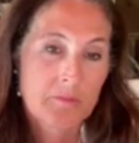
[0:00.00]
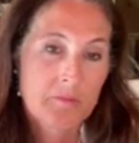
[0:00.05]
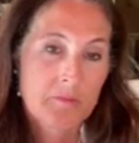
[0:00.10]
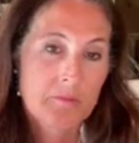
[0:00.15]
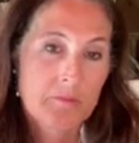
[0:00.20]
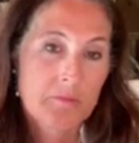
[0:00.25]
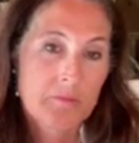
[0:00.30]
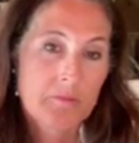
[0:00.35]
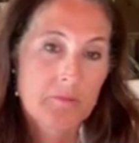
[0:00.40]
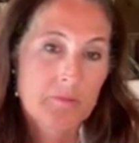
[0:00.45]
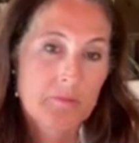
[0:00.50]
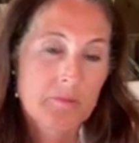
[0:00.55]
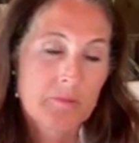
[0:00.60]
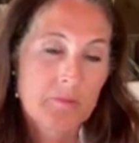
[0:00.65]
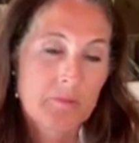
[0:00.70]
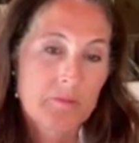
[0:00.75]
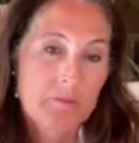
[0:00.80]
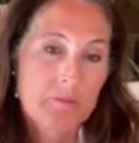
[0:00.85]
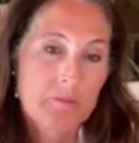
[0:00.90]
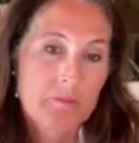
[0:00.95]

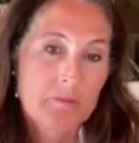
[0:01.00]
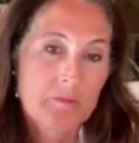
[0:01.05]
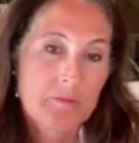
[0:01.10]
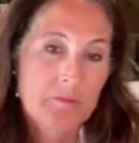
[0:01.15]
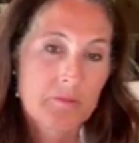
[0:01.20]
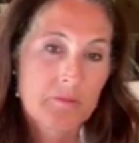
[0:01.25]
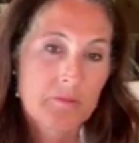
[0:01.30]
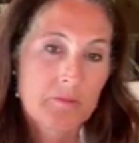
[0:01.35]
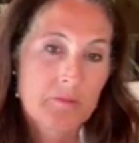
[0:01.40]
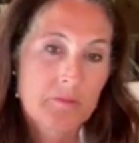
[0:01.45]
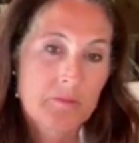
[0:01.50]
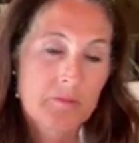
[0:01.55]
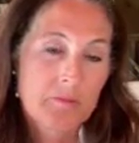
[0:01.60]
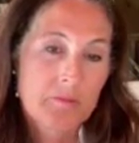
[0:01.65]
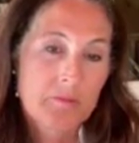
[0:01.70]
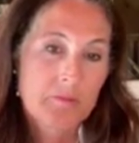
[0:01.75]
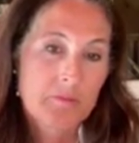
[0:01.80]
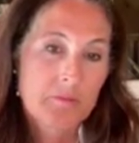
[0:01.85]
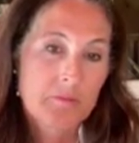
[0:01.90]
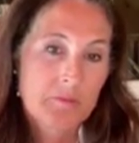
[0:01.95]

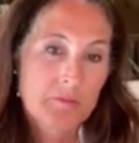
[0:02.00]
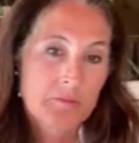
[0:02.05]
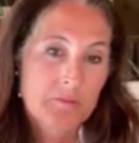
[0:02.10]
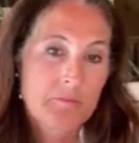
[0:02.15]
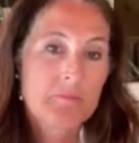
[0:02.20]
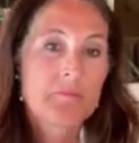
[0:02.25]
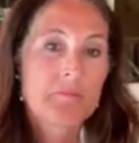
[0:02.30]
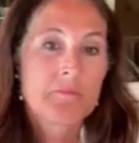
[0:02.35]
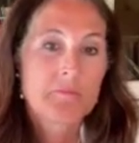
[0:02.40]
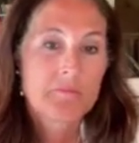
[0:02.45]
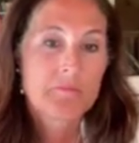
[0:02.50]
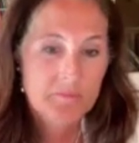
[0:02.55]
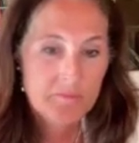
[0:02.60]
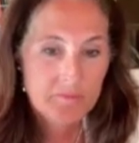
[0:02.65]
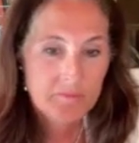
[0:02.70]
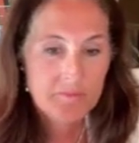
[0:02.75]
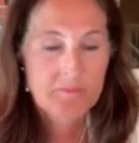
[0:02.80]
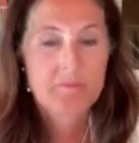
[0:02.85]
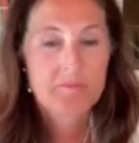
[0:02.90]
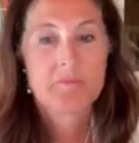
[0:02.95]

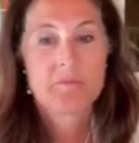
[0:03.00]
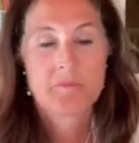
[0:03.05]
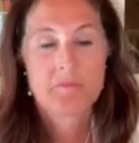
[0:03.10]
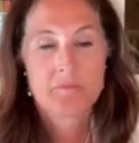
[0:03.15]
This person isn't speaking.